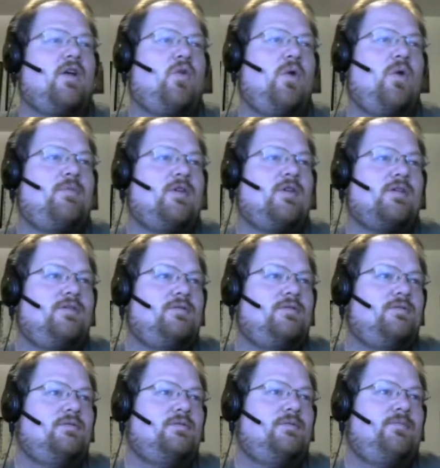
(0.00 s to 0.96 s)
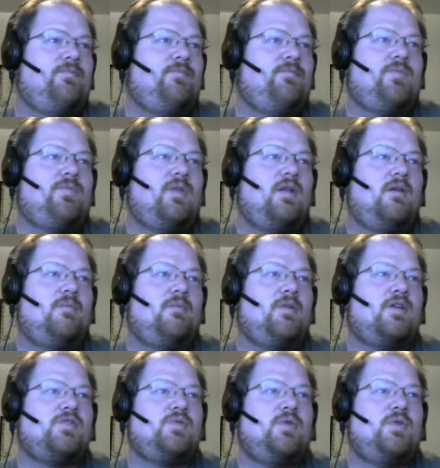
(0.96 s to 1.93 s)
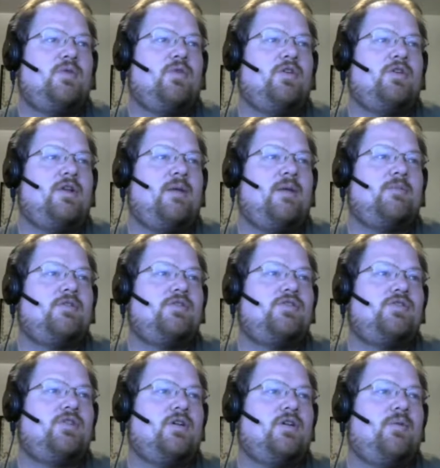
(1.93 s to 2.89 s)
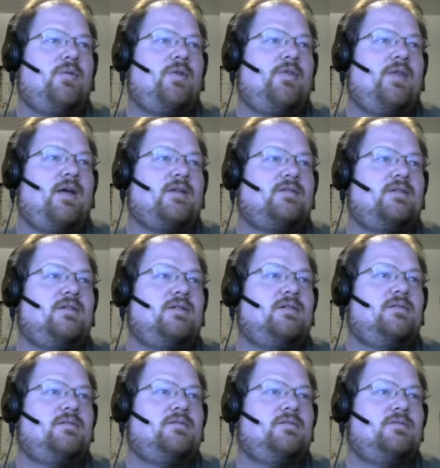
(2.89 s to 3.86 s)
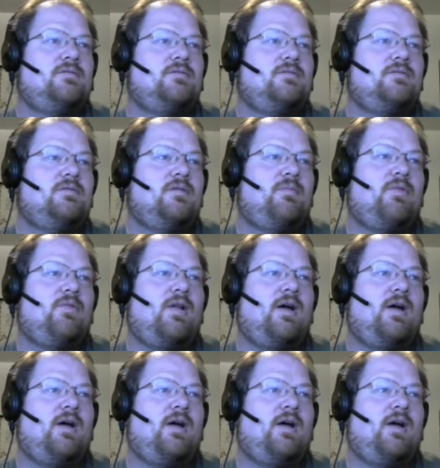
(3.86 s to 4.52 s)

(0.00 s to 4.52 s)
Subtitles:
also, because when you roll your damage, you're going to want that to apply.